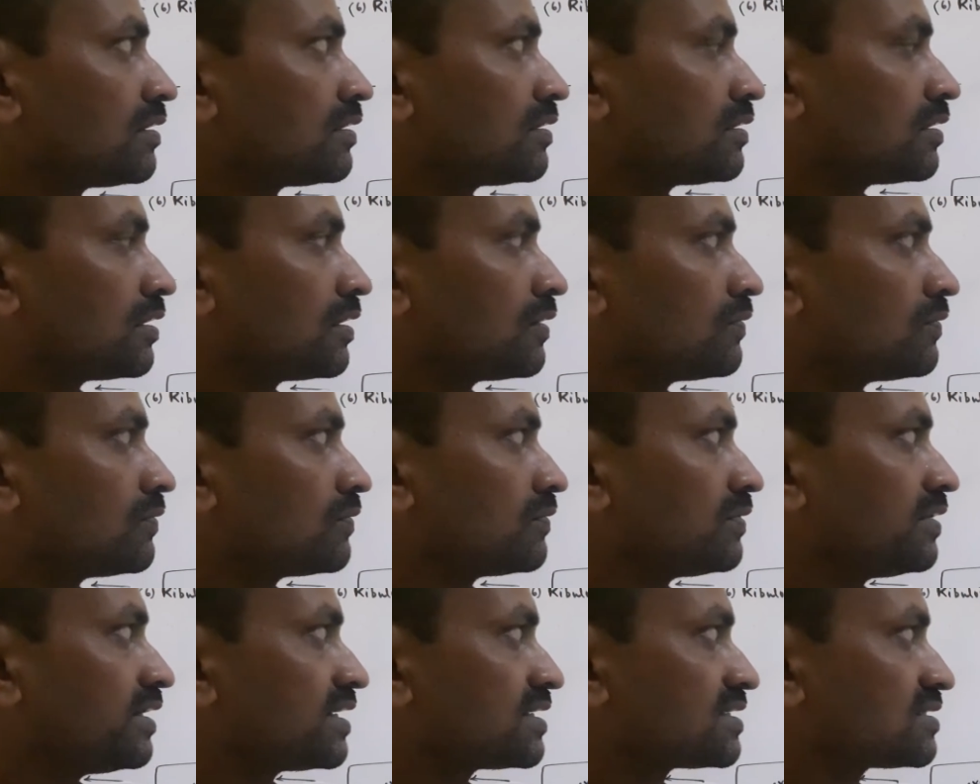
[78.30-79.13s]
now
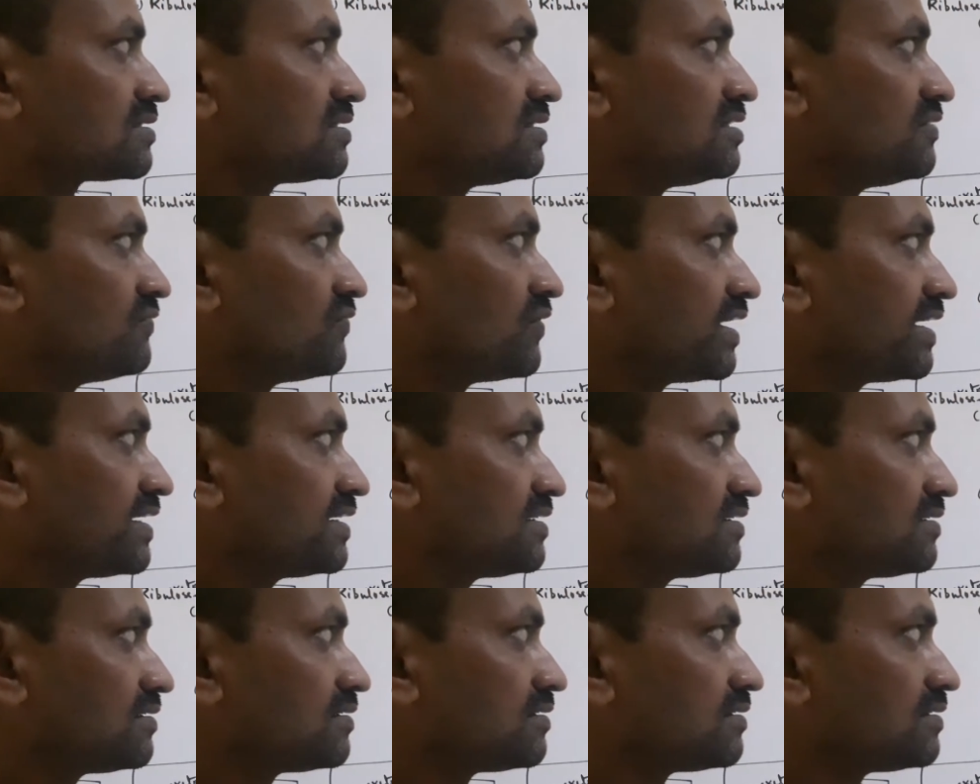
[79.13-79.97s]
let's
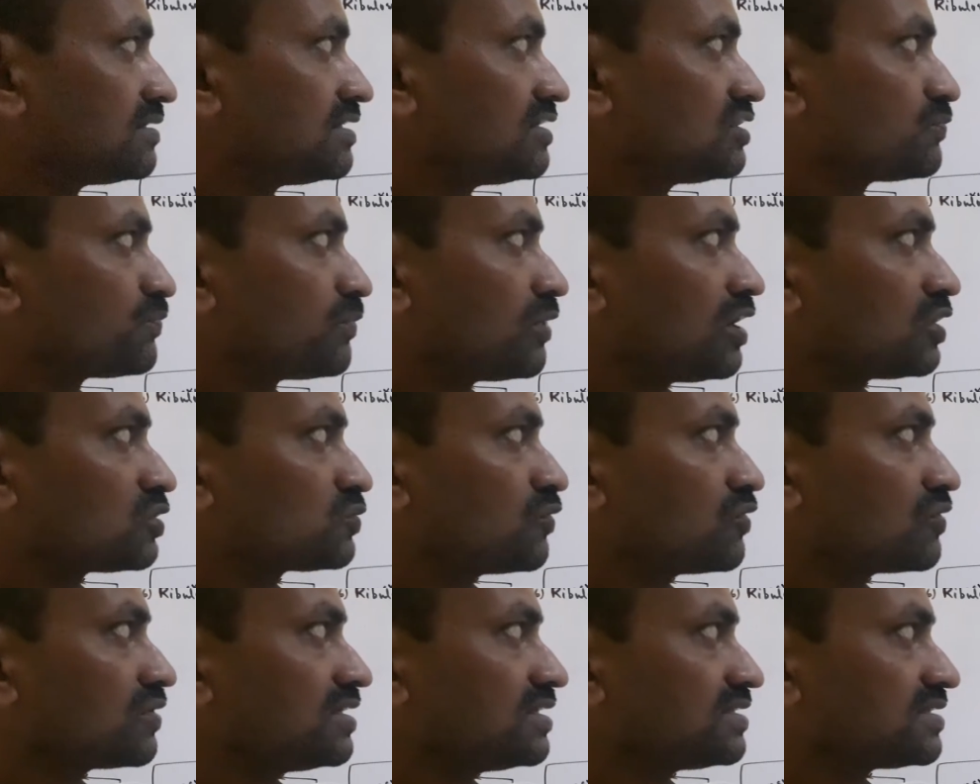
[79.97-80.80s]
divide this
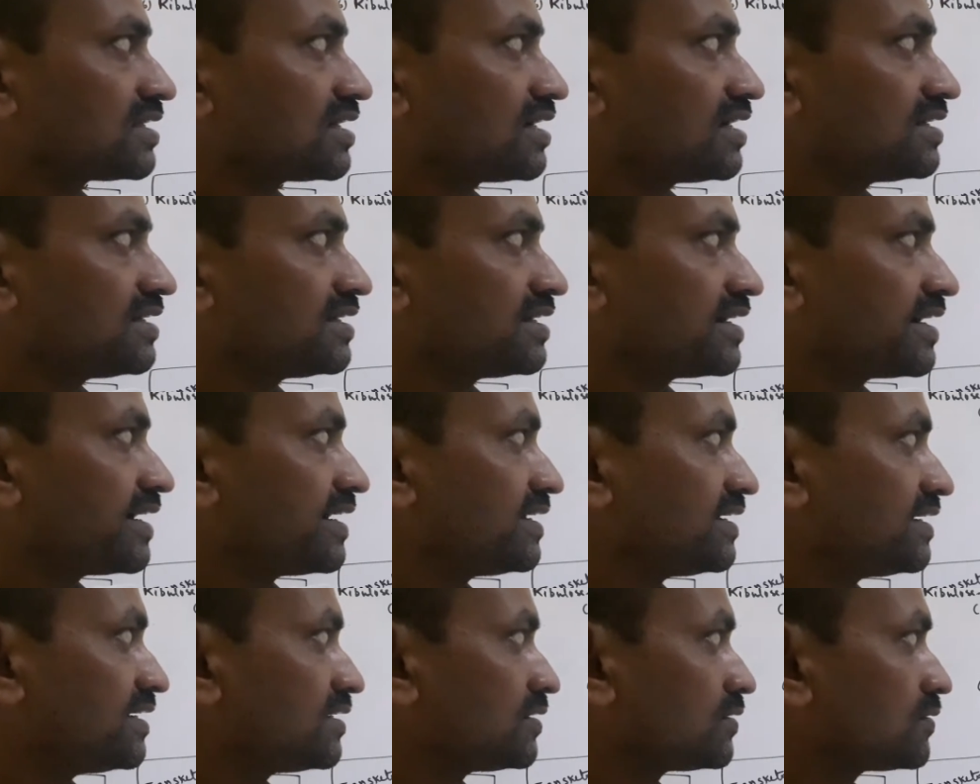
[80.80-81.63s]

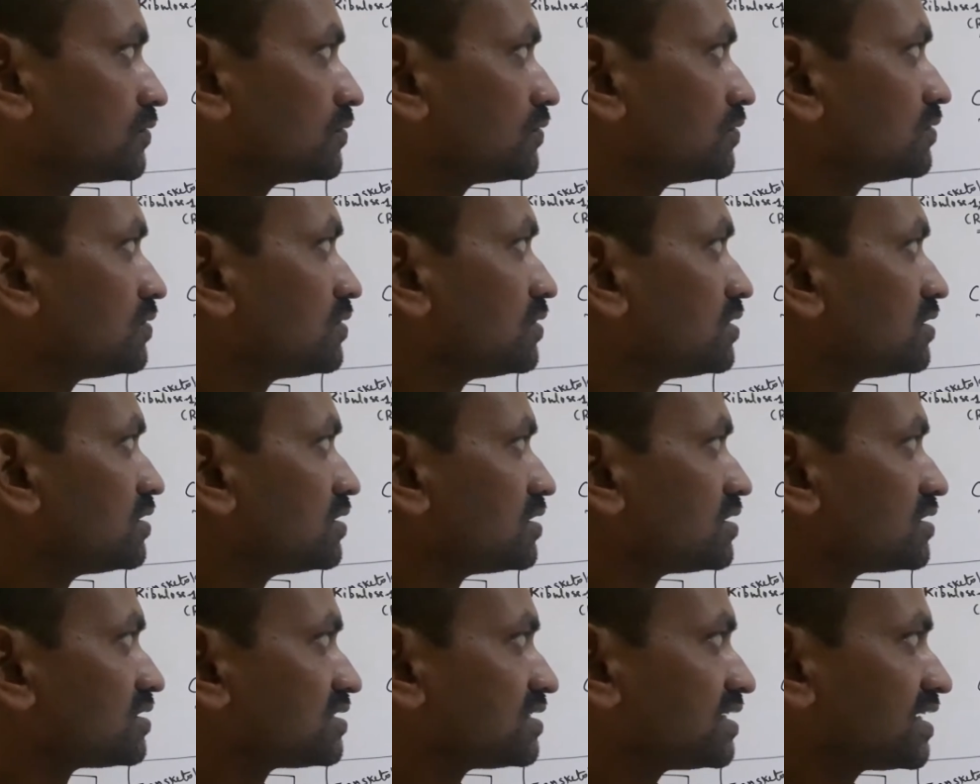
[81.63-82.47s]
phosphoglyceraldehyde into
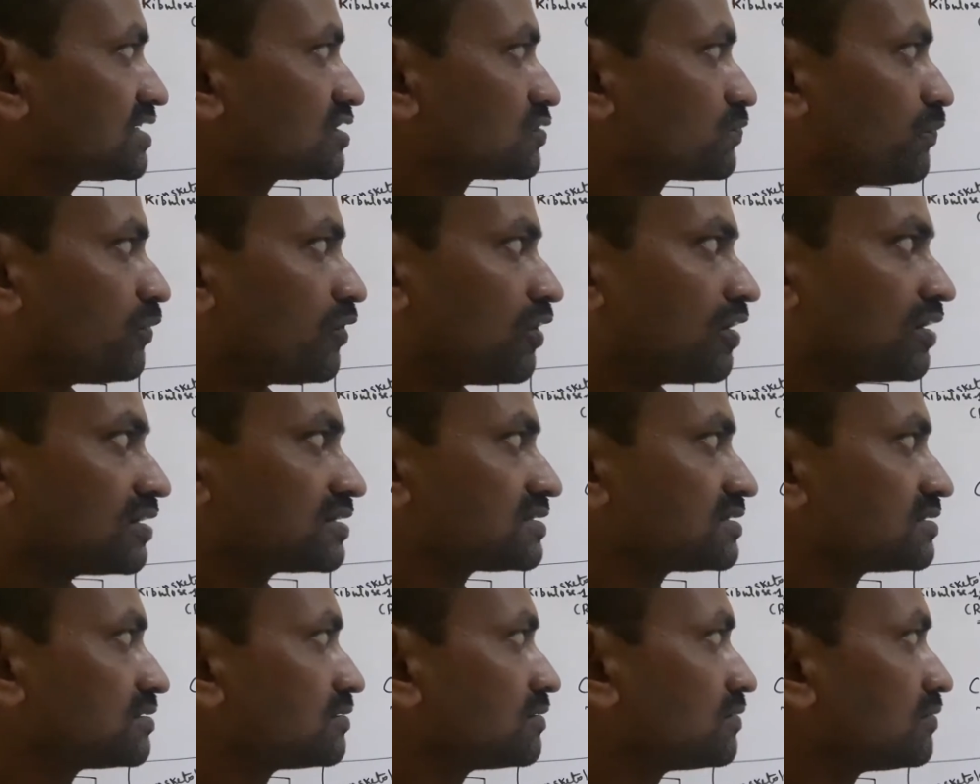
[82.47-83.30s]
6
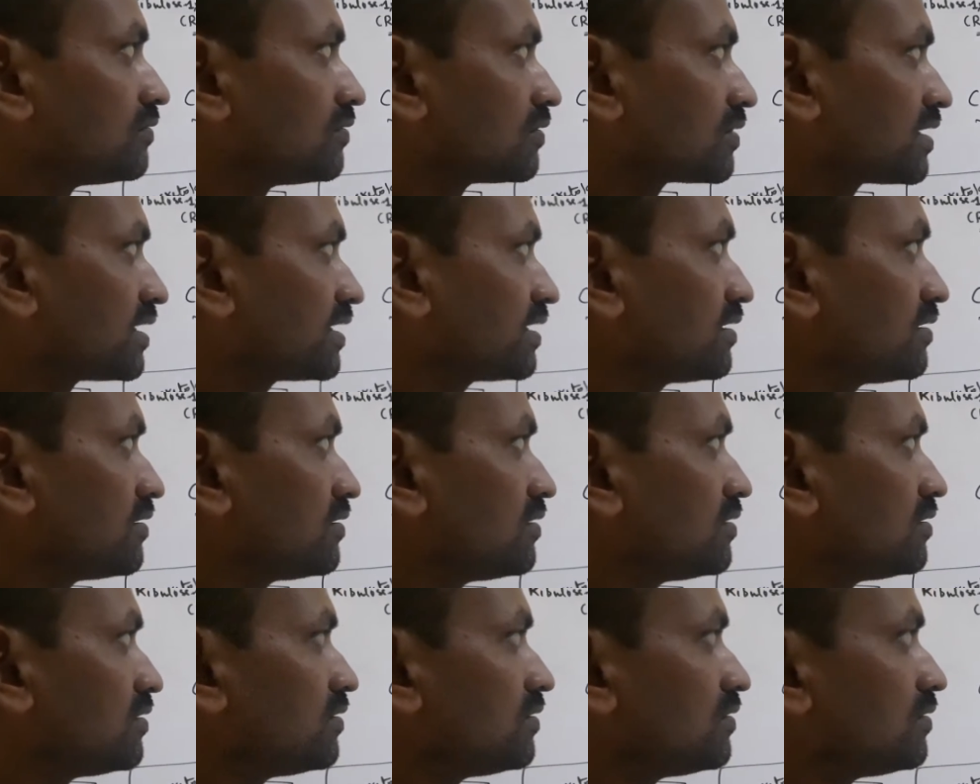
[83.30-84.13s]
parts. Okay,
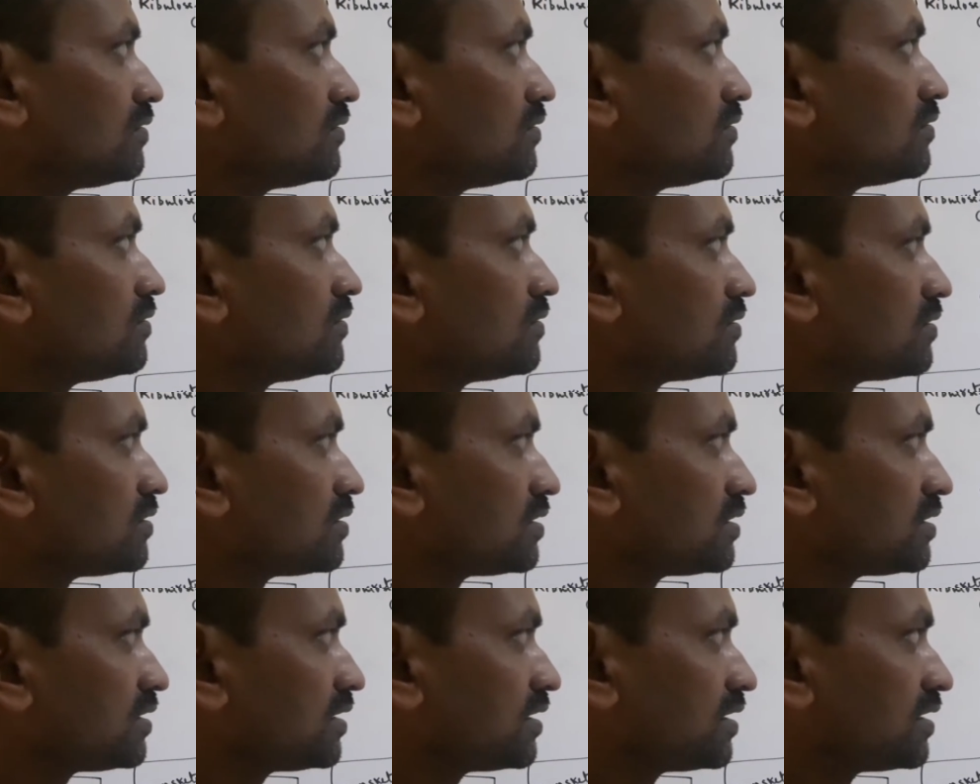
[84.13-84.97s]

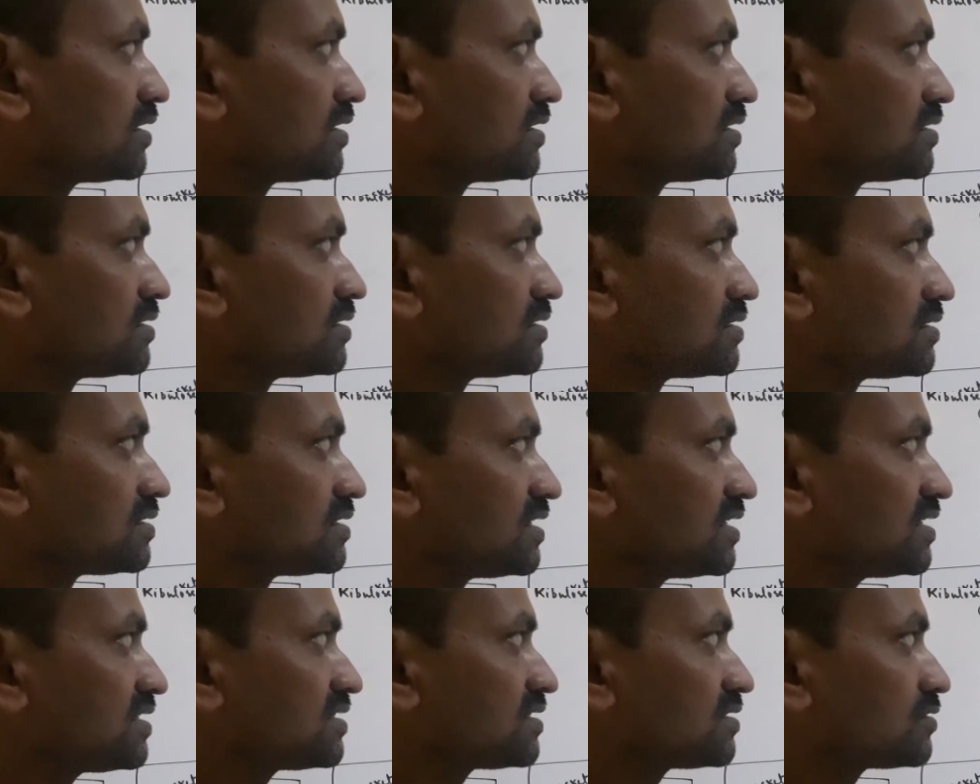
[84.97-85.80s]
here
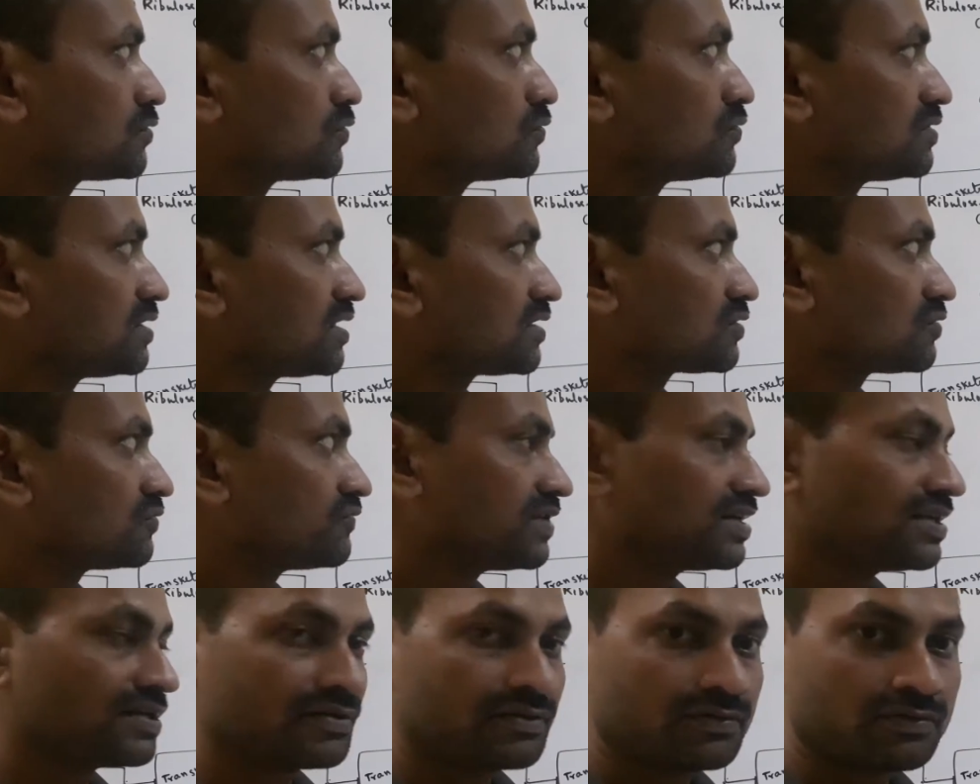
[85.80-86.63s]
6 2s are
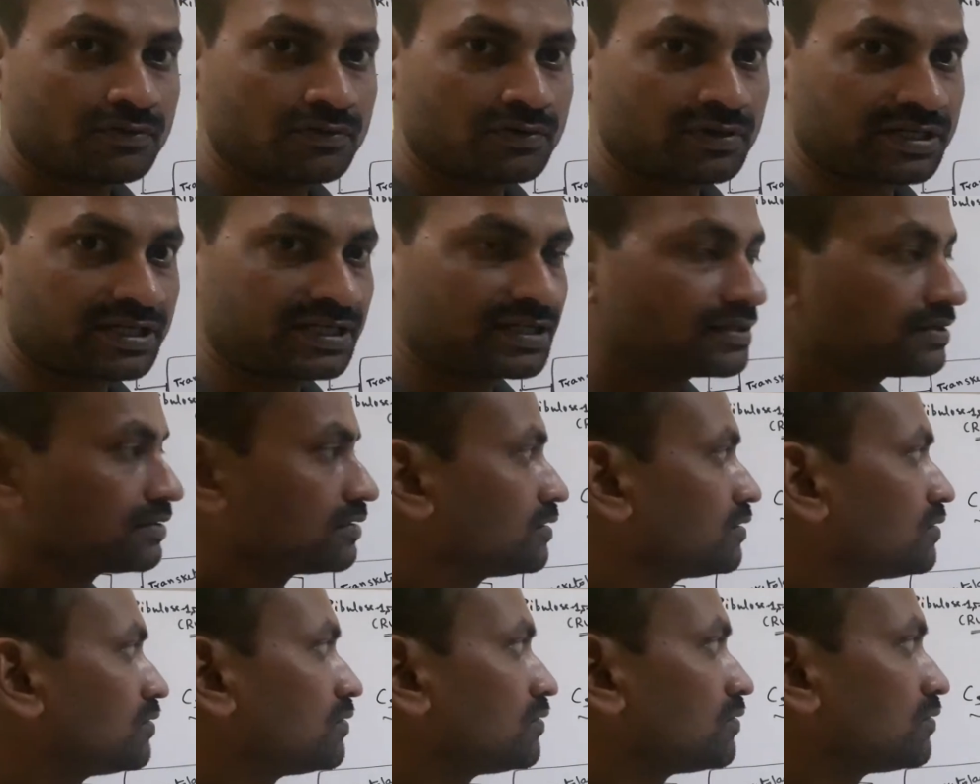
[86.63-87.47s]
12. Okay,
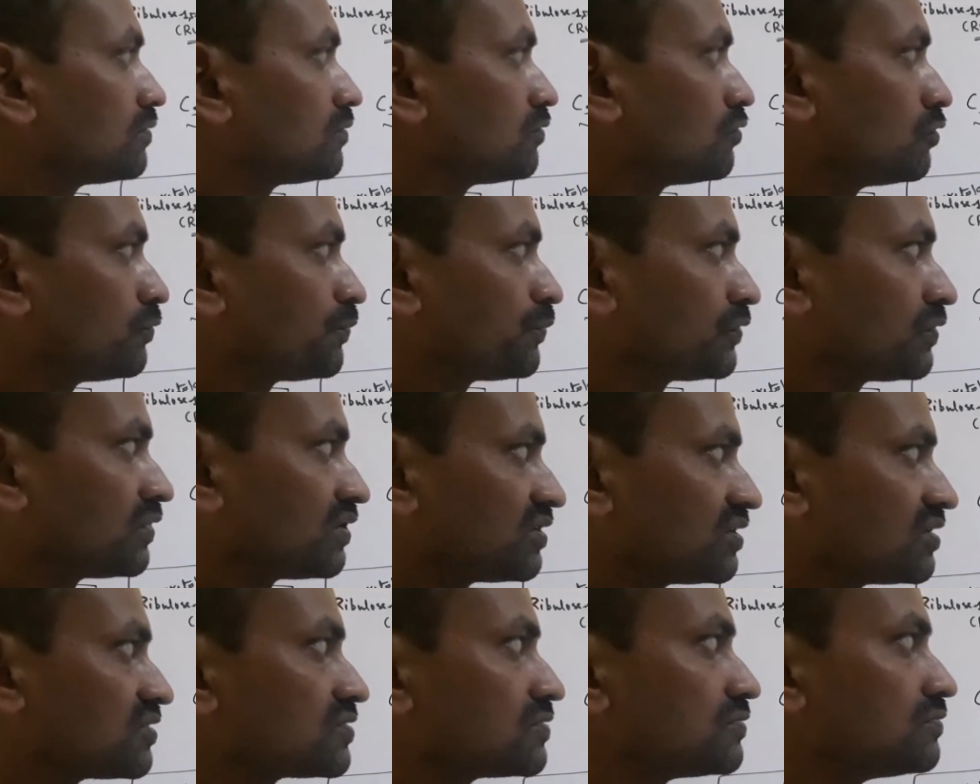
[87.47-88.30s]
hope you
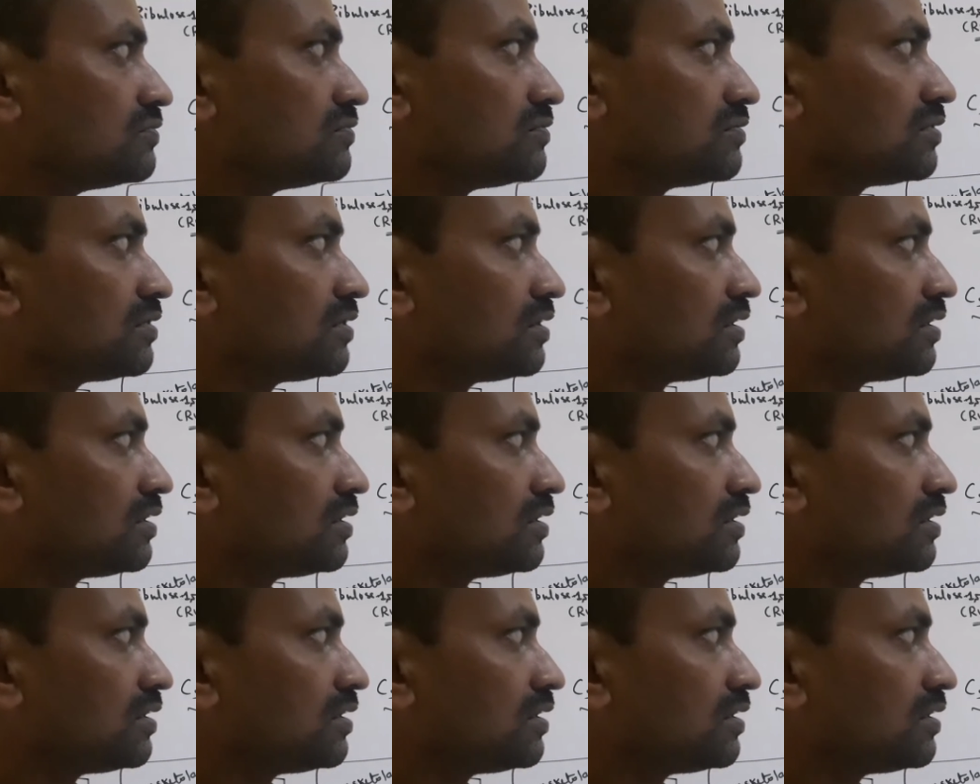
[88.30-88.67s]
understood.